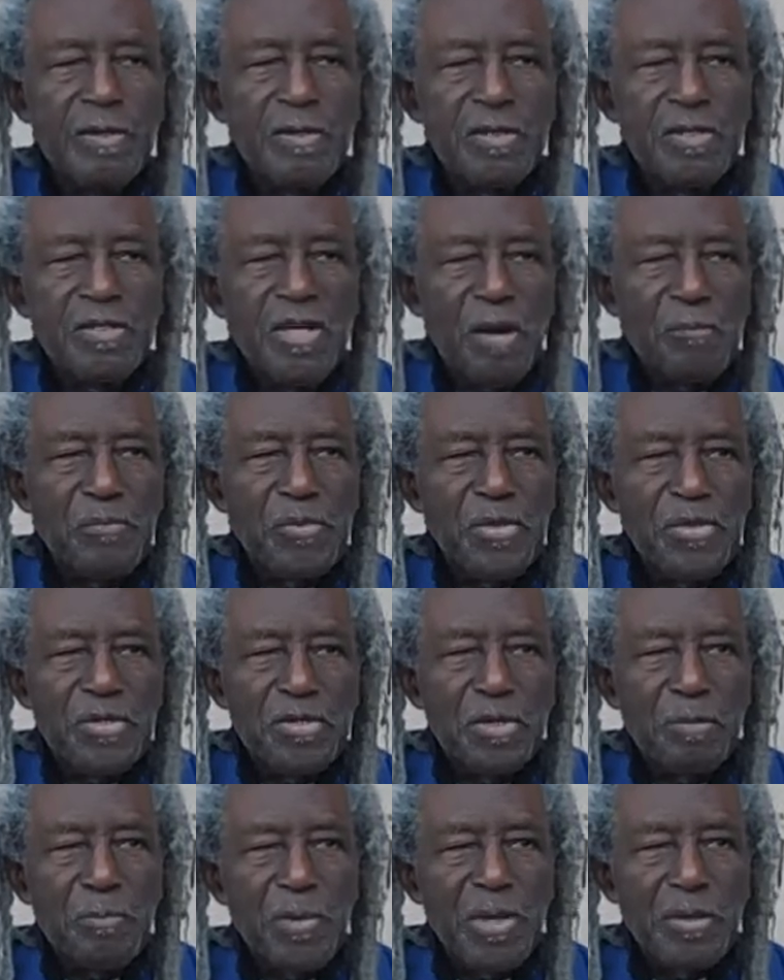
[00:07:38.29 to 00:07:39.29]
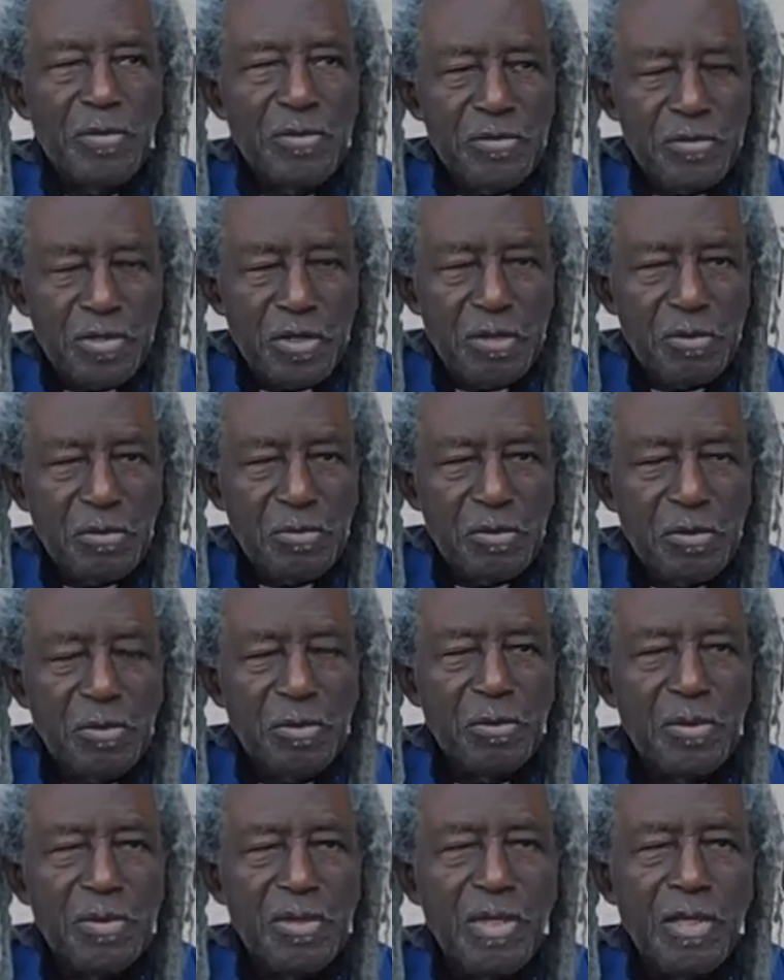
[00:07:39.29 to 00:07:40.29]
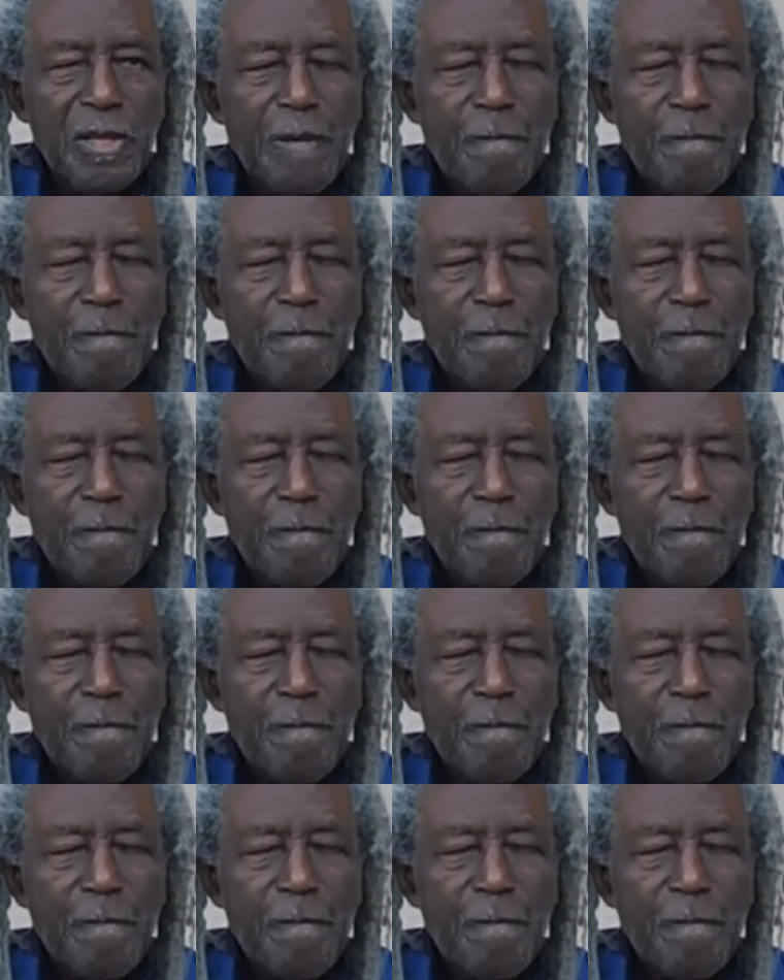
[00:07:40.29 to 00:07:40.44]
championship energy, you know, and